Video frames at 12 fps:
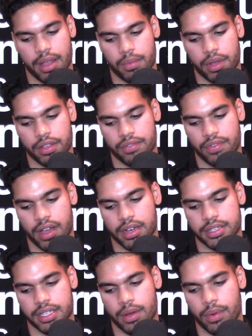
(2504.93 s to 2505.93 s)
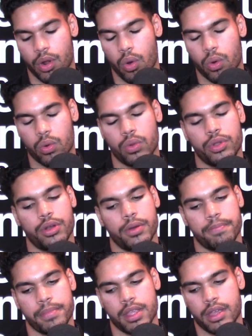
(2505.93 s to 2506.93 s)
And what you find is that when
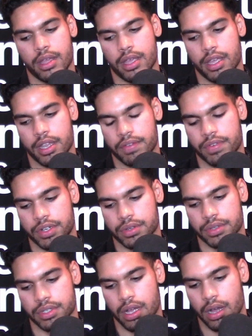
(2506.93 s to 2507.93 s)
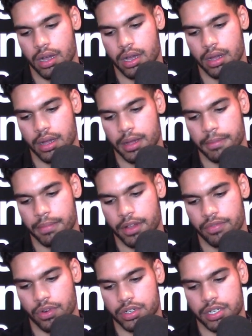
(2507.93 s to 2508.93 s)
older individuals um,
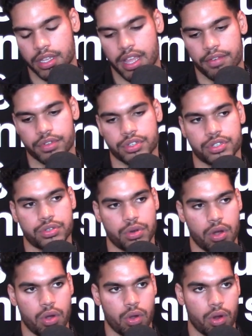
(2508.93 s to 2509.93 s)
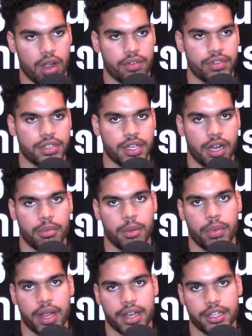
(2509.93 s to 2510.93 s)
unfortunately have a stroke or have a terrible
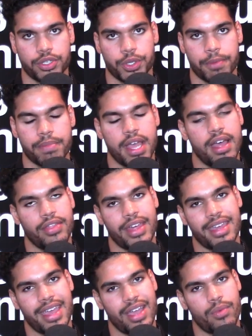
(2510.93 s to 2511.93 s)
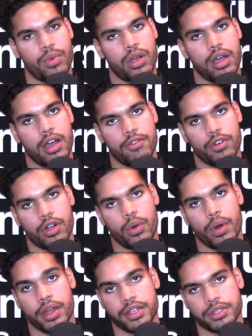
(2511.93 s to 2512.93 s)
brain injury, they can't recover
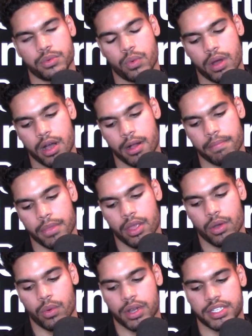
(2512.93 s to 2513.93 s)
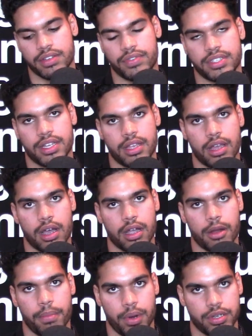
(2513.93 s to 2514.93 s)
quite as well. Whereas if it's a
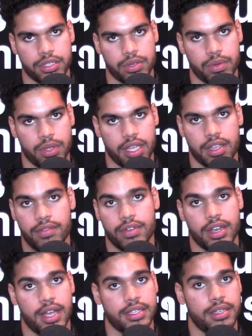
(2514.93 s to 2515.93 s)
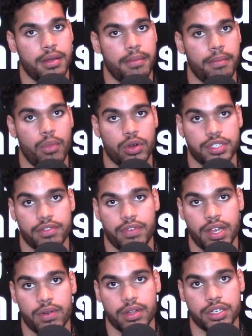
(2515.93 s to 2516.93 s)
younger person who even has a more
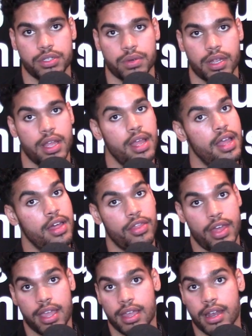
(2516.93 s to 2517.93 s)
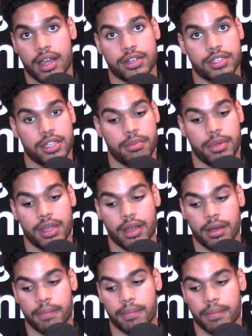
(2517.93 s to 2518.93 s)
severe injury, they can actually
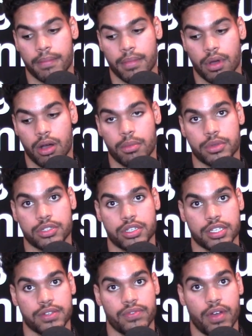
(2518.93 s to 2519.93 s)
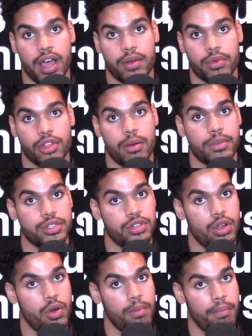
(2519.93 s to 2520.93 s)
become almost just fine with almost
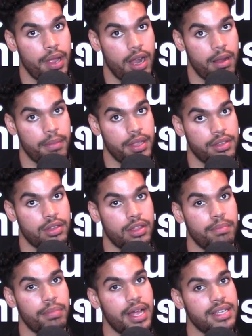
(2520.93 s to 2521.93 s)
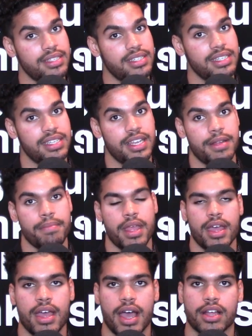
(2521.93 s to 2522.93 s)
no impairment. So the plasticity
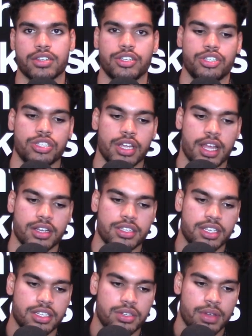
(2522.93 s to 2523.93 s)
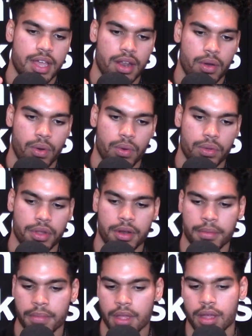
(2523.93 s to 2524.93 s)
actually changes as you get
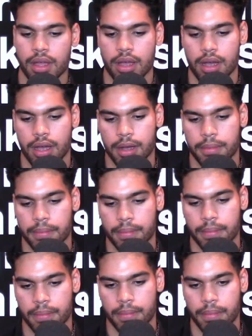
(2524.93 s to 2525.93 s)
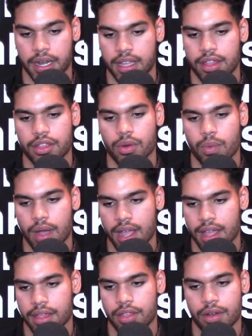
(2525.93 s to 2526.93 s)
older. Um, but either
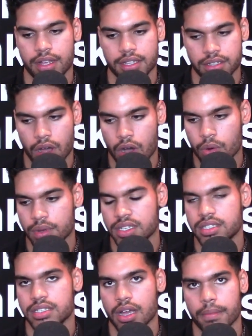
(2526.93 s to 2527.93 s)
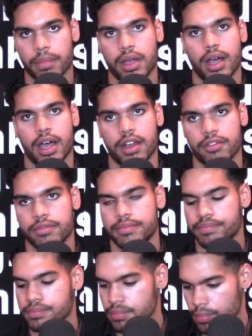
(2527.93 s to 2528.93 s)
way, there is always some kind of
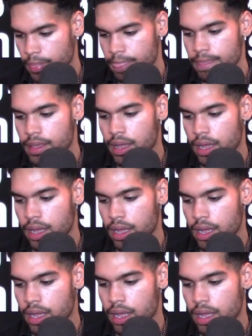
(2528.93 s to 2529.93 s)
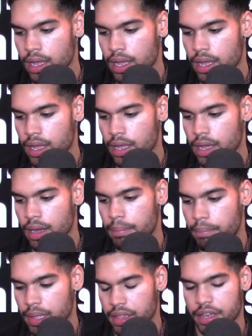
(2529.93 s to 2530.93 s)
uh,
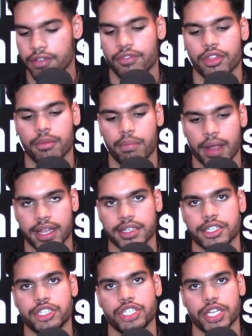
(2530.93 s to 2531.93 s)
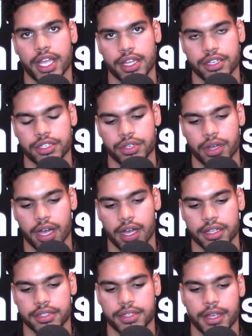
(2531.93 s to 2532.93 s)
ability for the brain to change, you
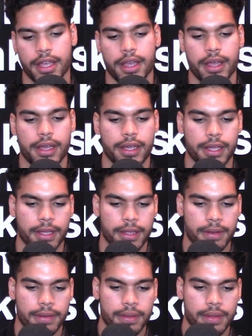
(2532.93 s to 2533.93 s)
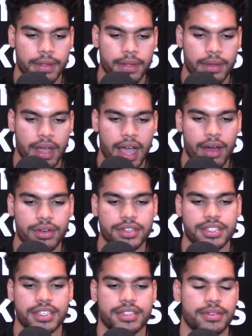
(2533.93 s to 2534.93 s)
guys. And how
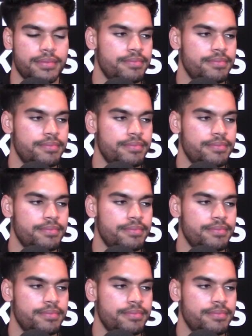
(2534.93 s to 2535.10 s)
does this?